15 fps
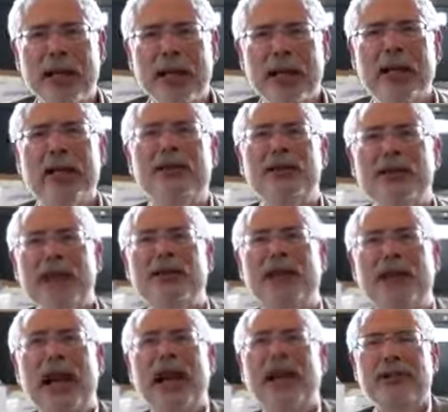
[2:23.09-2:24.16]
and here's the
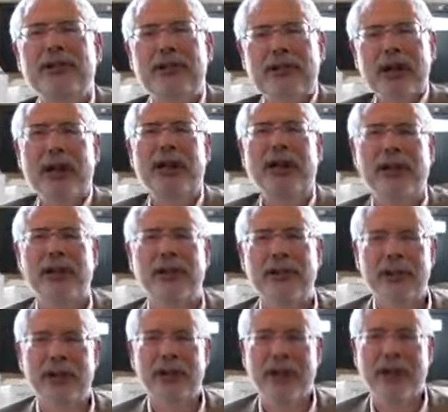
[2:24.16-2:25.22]
reaction I think they're
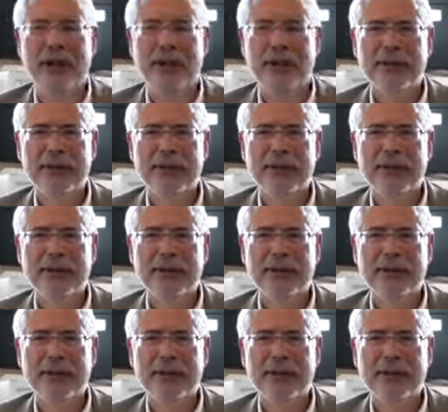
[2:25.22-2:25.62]
going to have.